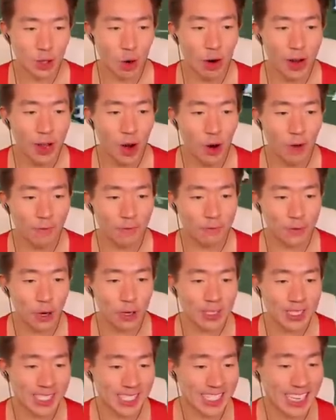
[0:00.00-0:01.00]
Torry Holt,
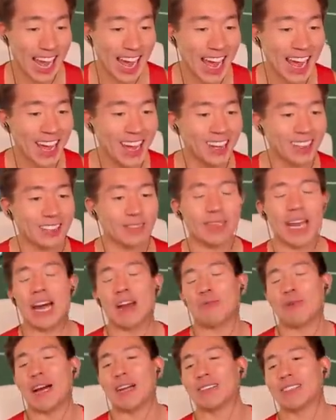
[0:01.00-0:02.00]
first down.
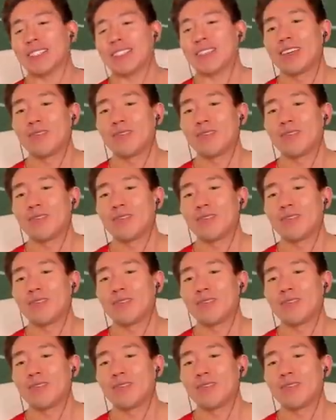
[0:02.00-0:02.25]
Out of bounds.